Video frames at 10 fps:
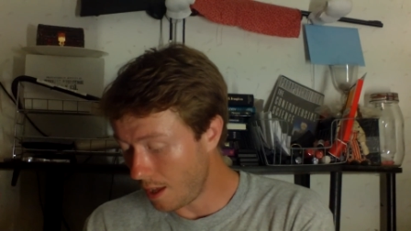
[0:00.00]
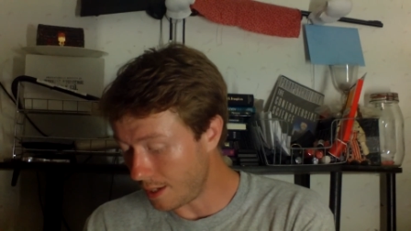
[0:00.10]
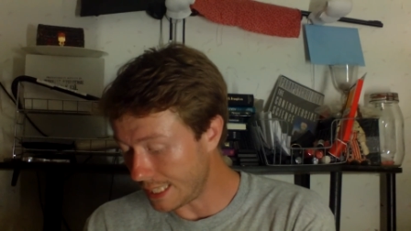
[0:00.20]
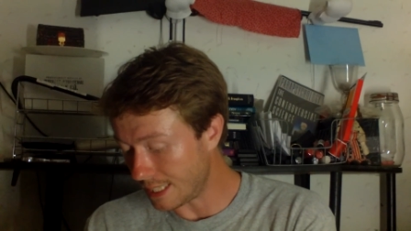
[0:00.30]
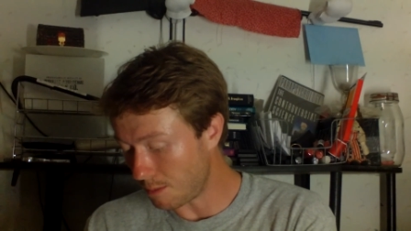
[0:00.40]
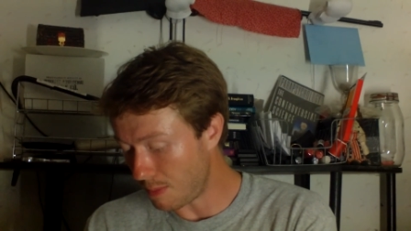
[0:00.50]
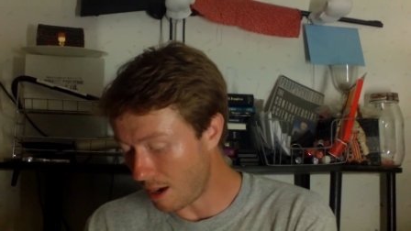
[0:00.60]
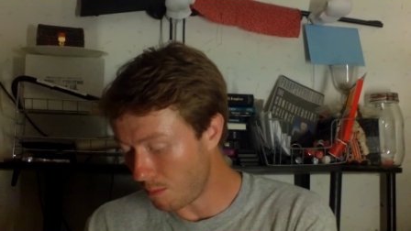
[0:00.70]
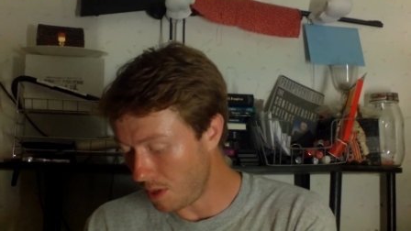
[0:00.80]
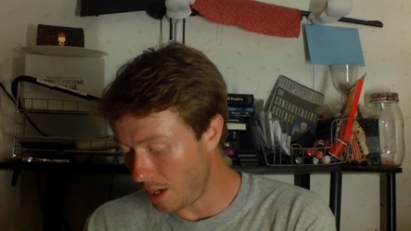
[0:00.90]
And it says,
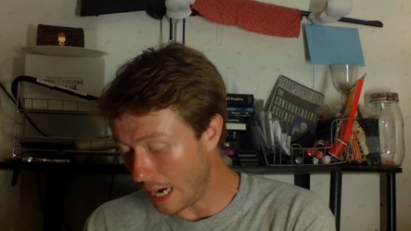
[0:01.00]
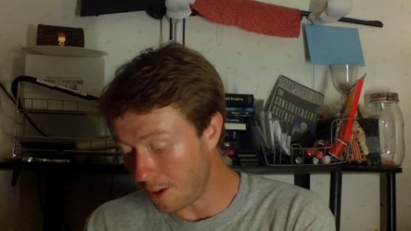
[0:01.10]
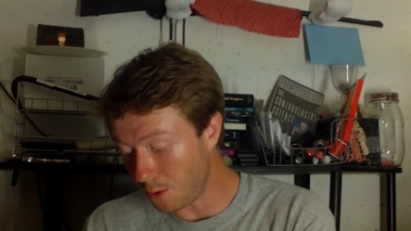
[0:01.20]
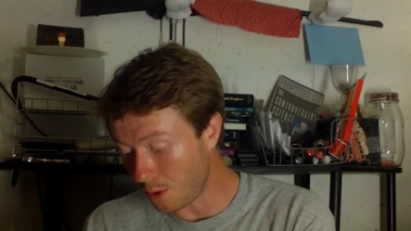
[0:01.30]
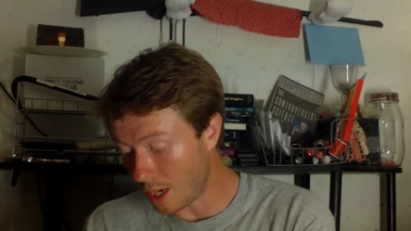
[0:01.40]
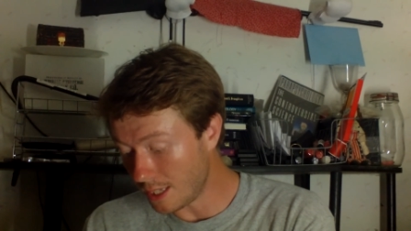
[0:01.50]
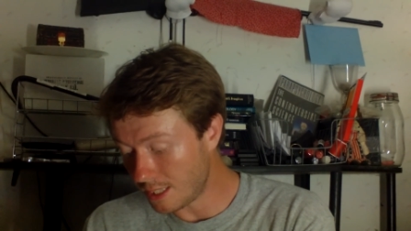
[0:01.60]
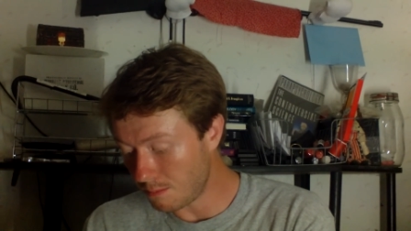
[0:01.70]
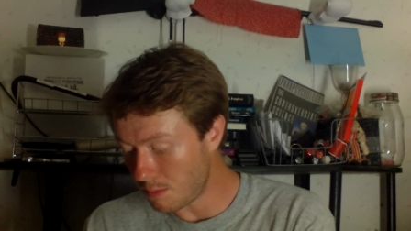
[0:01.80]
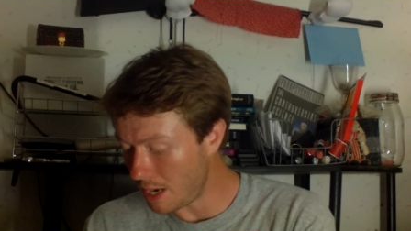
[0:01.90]
about me. I do
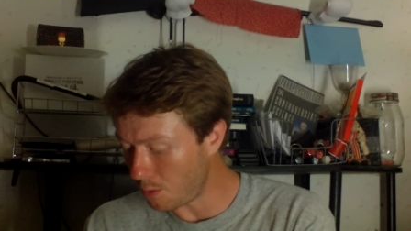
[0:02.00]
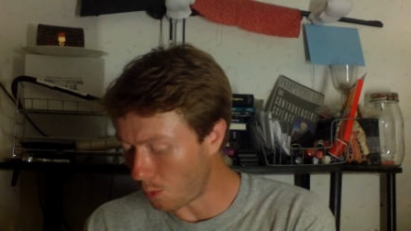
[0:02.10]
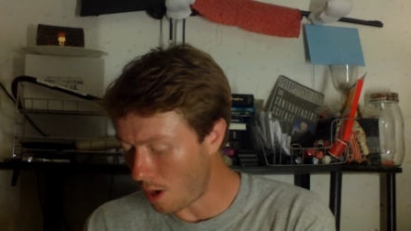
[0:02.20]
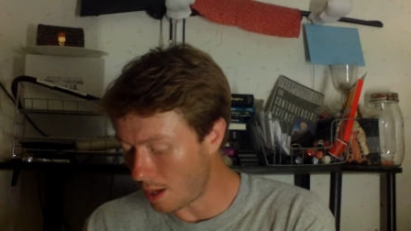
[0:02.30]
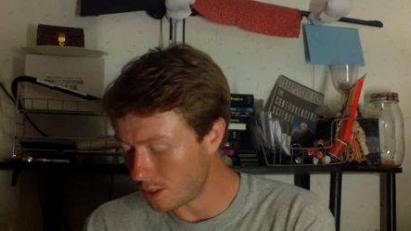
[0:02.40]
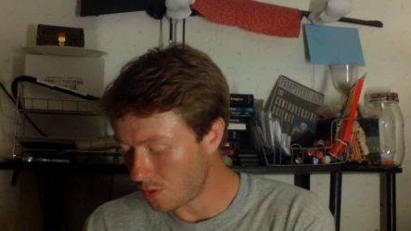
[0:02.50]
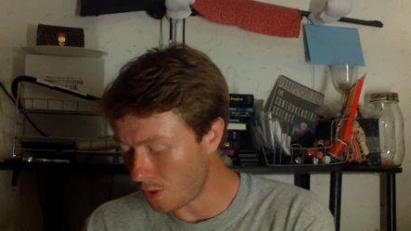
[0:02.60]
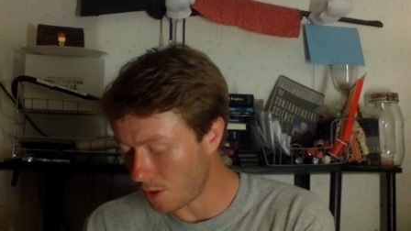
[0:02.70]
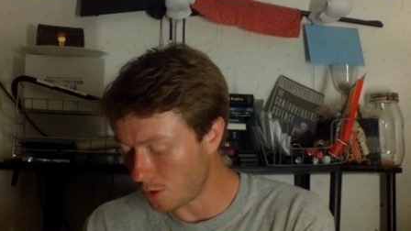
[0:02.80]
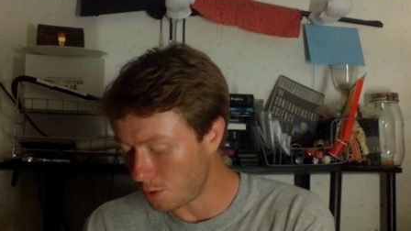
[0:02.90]
custom-made wands
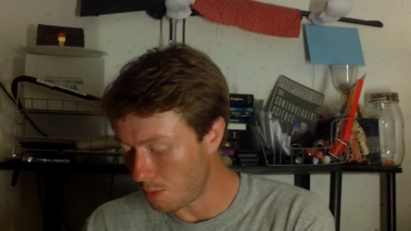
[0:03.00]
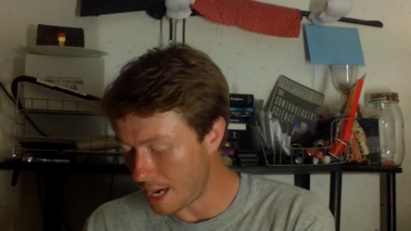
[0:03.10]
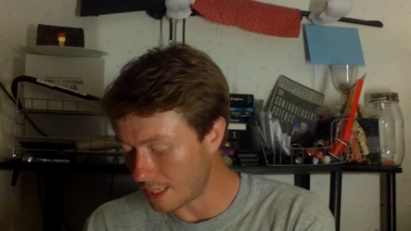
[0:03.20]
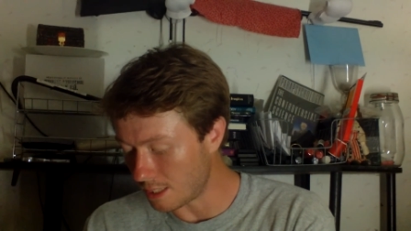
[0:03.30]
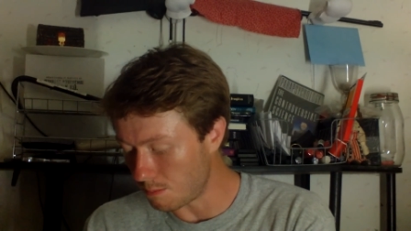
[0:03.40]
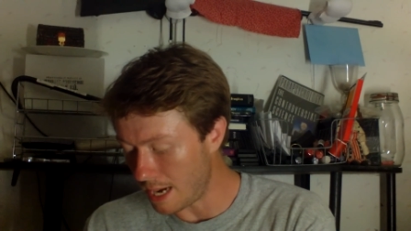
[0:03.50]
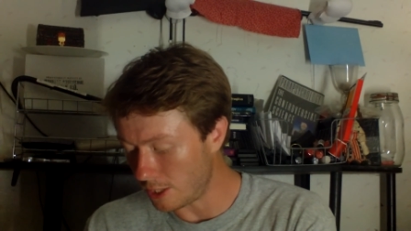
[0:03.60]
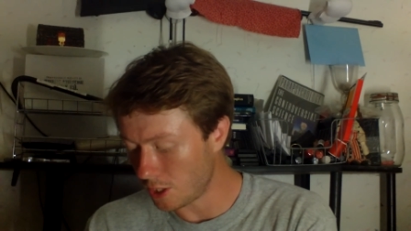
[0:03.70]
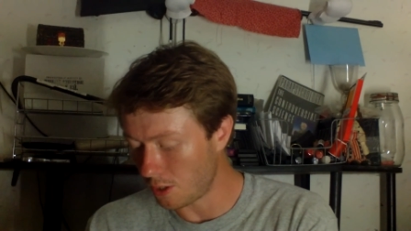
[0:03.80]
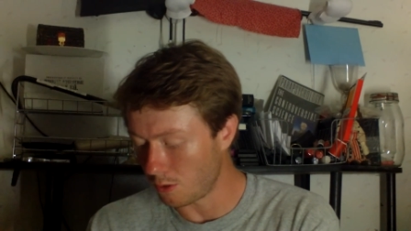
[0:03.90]
for those who practice
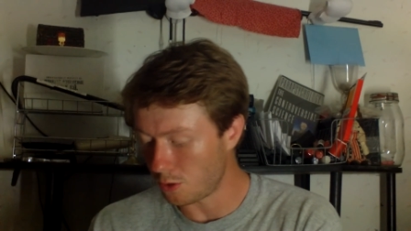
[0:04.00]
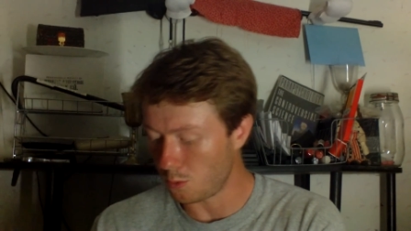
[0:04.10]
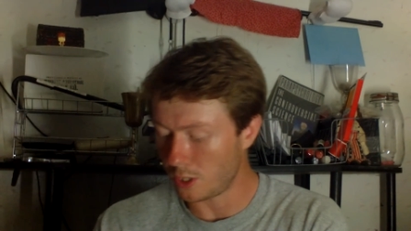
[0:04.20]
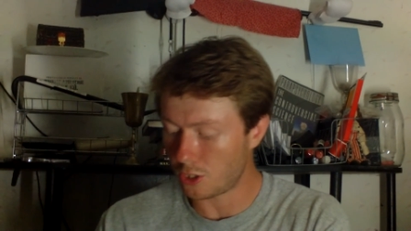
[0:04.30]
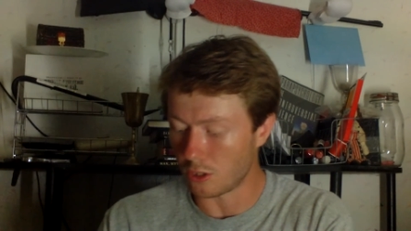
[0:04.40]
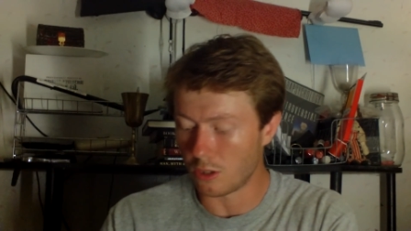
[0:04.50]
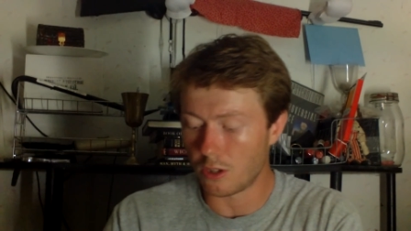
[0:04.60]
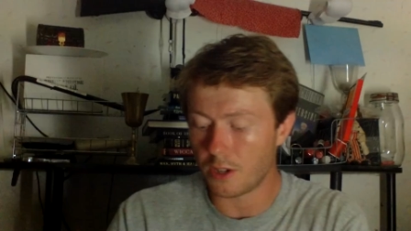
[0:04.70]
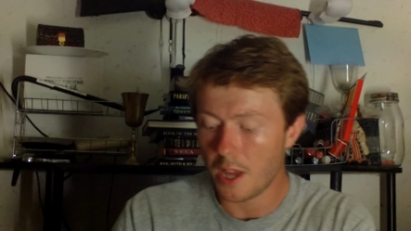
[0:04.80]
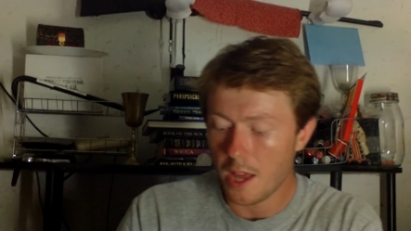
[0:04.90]
magic, those who wish to
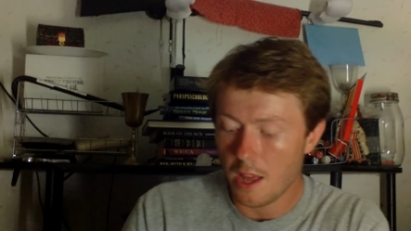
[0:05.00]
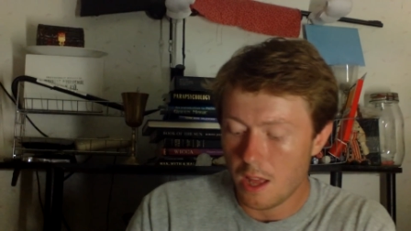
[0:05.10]
learn,